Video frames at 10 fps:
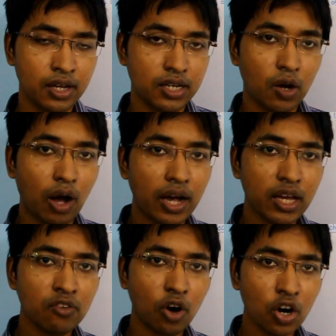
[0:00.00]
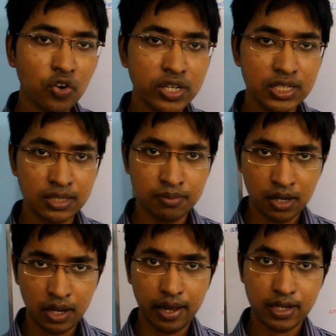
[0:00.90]
Now, I have already
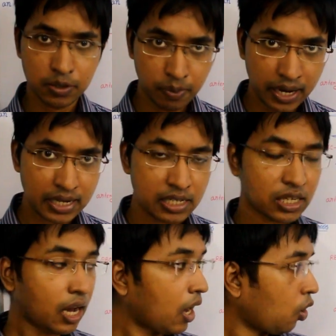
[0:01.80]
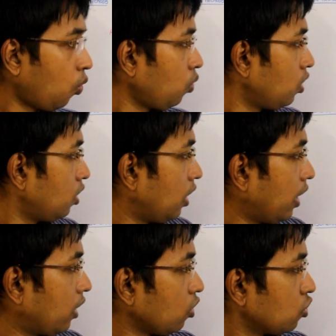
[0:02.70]
explained how
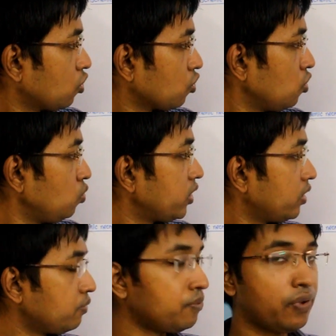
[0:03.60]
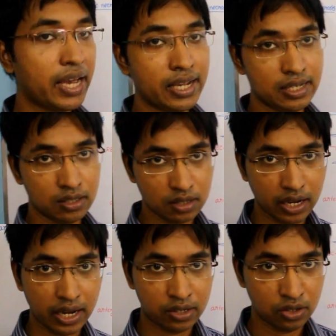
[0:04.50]
an occluded vein
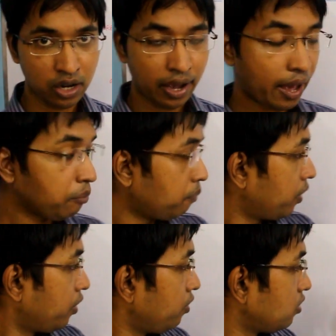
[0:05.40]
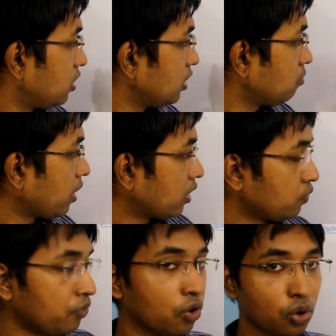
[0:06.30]
can hamper the blood
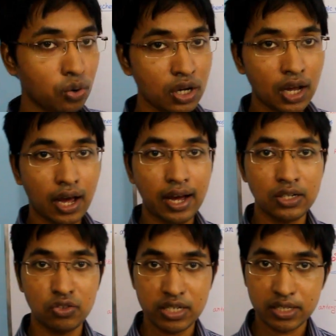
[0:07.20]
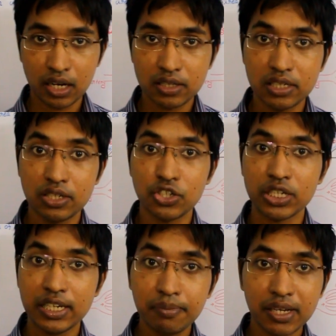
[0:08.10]
flow and result in
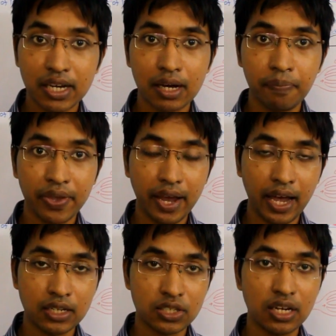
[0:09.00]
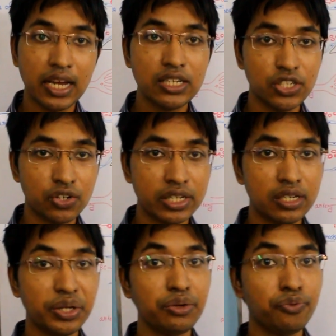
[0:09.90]
ischemia and later in
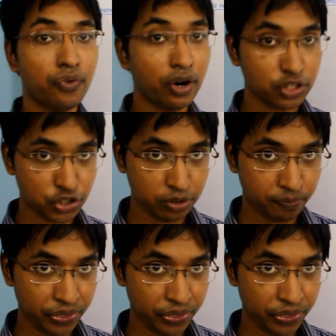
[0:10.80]
infarction.